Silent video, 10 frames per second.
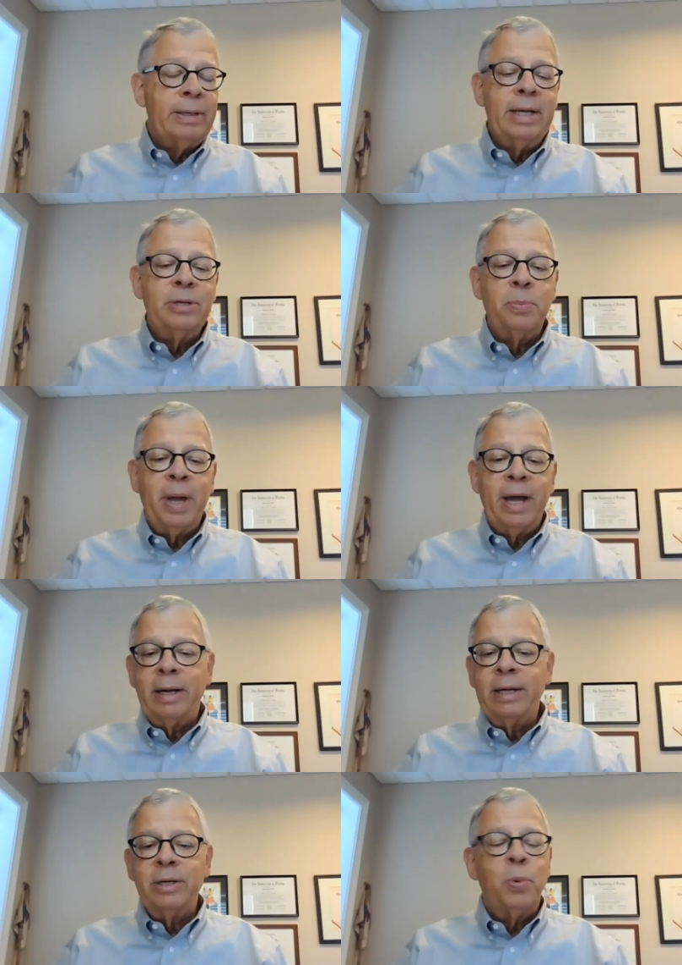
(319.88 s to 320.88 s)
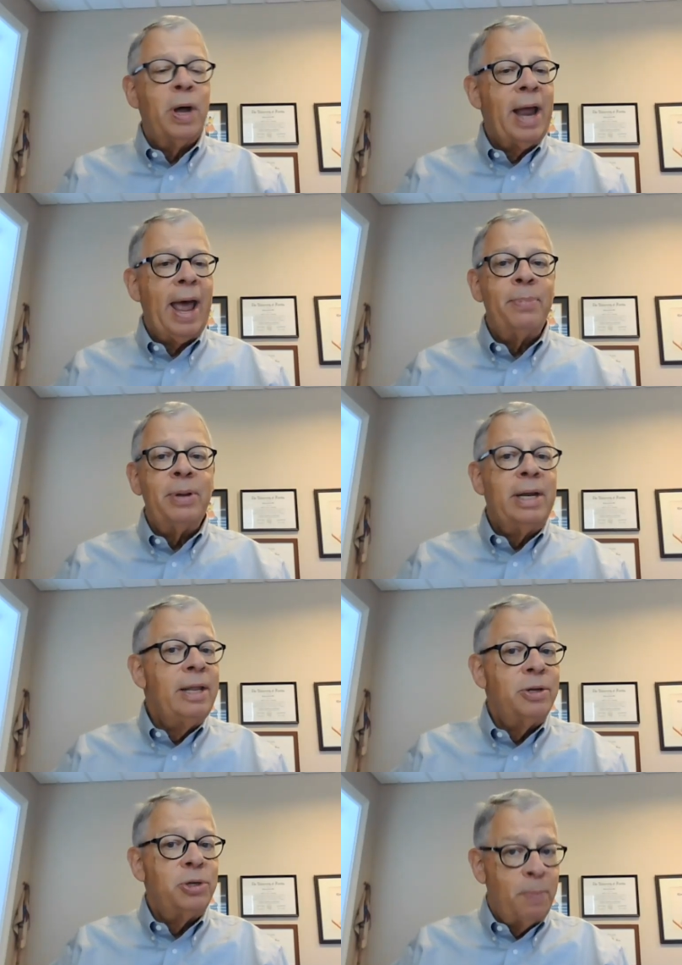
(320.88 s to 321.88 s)
Isabelle, is what happened
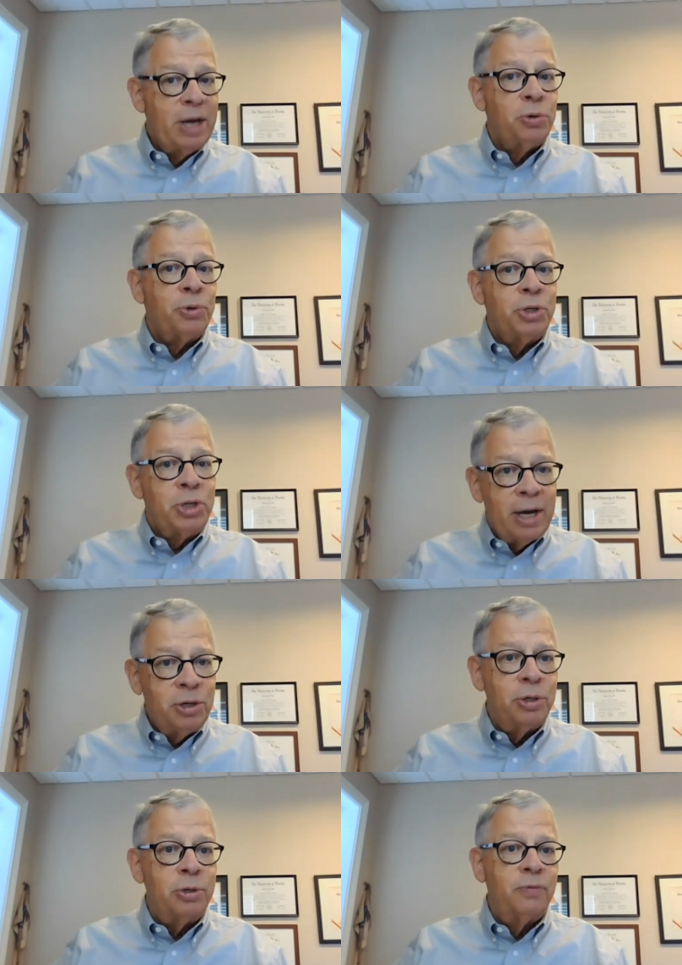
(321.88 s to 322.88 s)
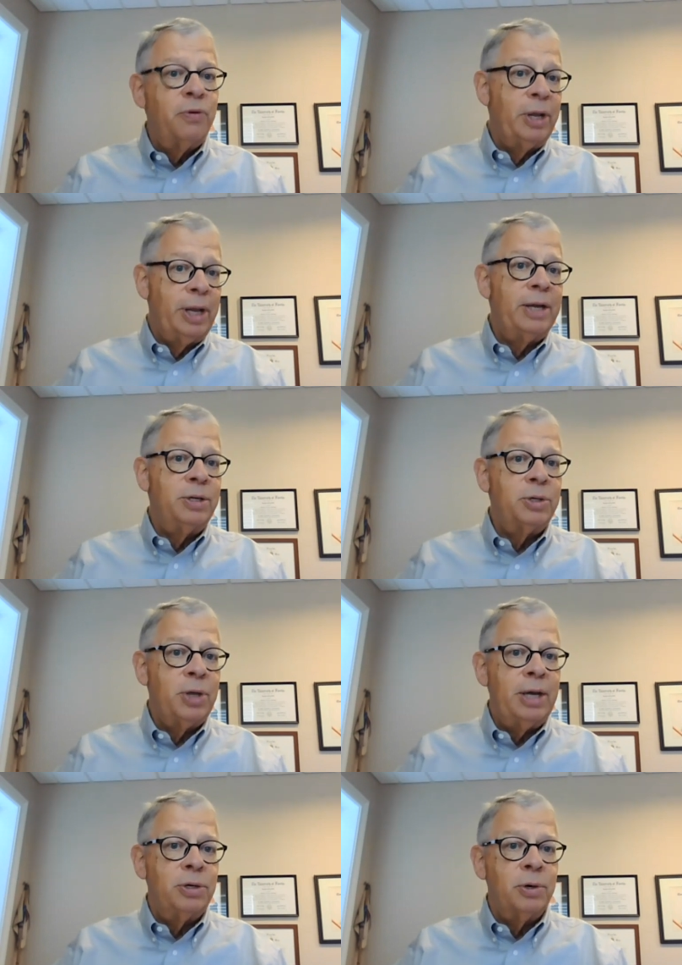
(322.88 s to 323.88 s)
in the special sessions for the legislature.